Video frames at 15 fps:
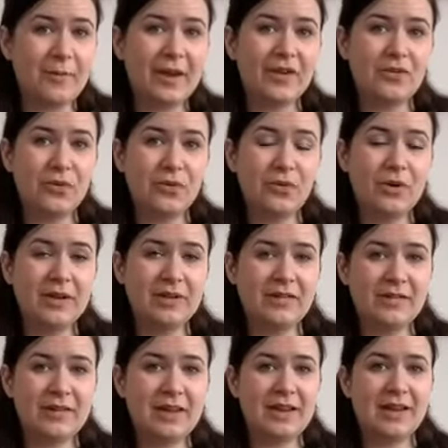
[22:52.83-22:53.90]
Make sure it
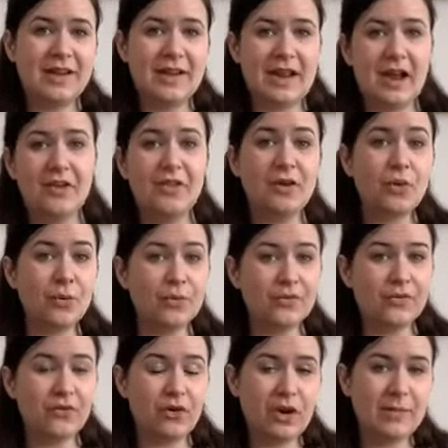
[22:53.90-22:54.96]
doesn't need any other course
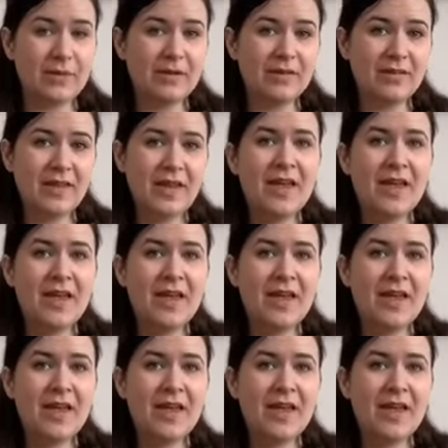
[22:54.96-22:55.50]
of treatment.